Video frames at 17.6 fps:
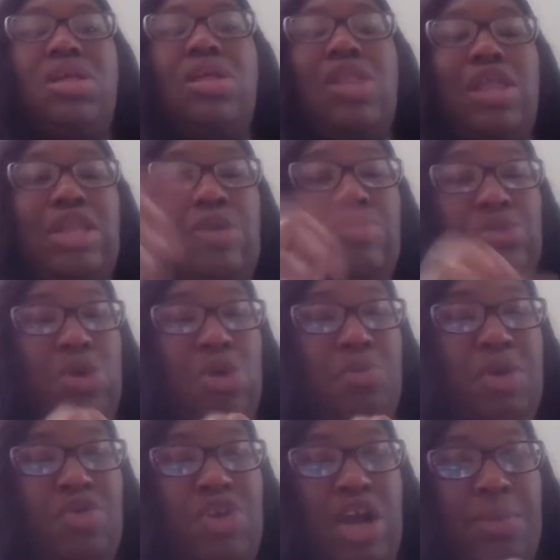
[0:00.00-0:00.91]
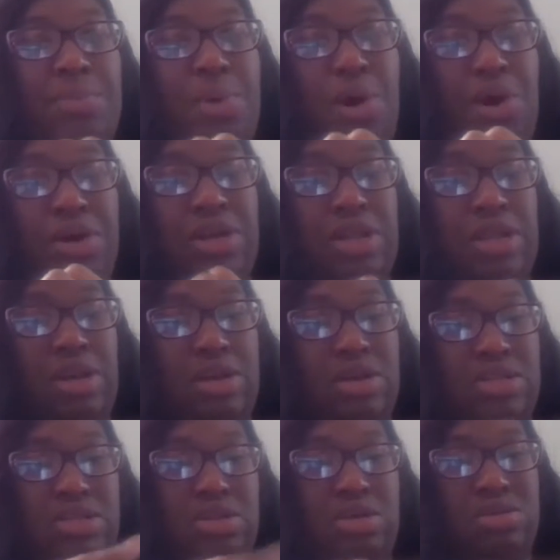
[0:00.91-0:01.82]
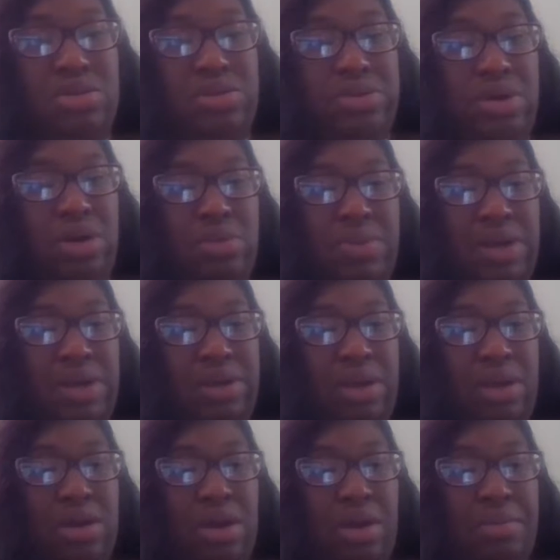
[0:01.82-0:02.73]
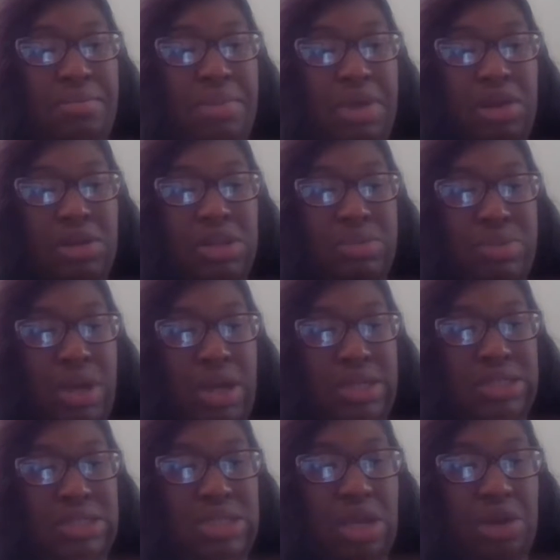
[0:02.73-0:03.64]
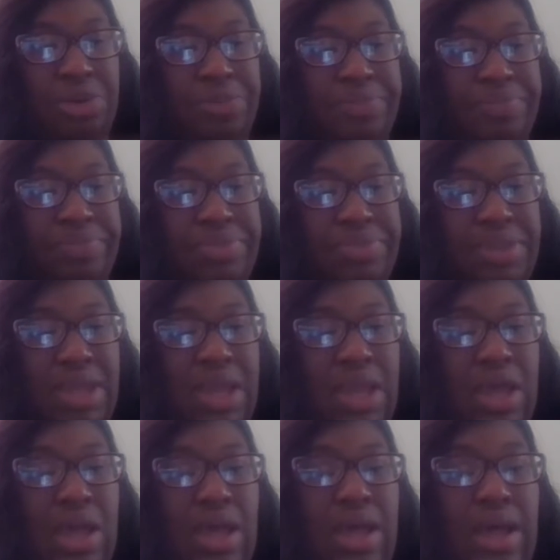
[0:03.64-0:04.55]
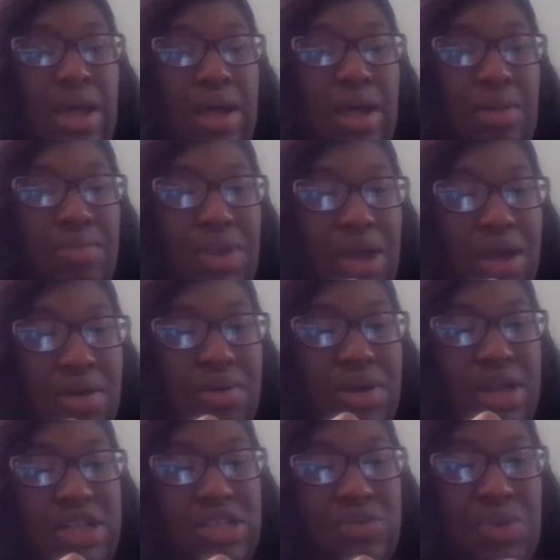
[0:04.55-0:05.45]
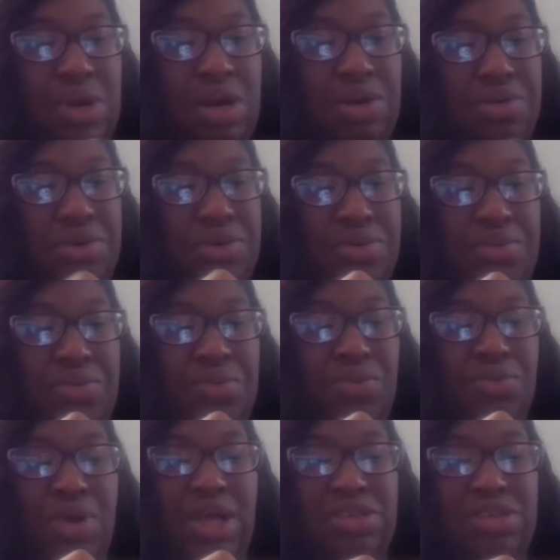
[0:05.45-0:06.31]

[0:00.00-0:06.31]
Like that was gonna be where I parted it on my middle spot. So I'm like, okay, this is what I'll do.